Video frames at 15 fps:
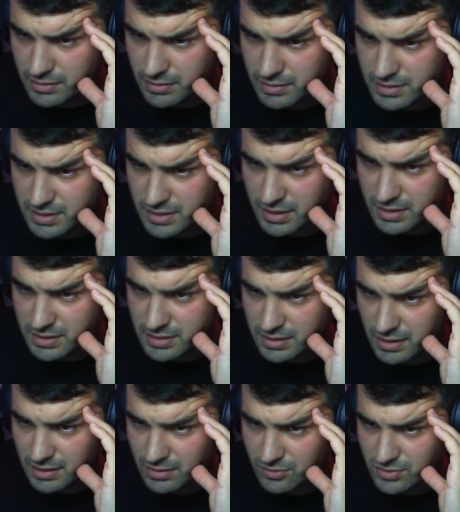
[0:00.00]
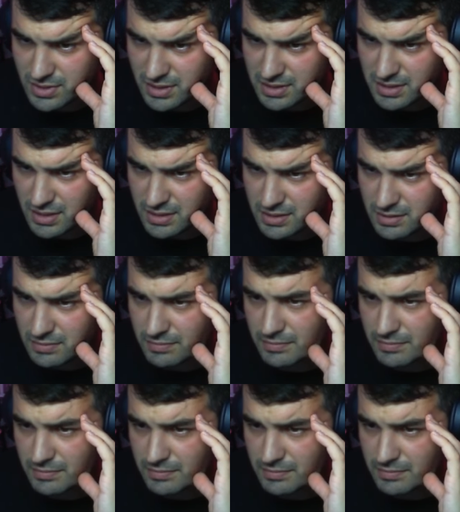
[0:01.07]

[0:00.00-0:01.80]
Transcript: 6, I can do a 6-6.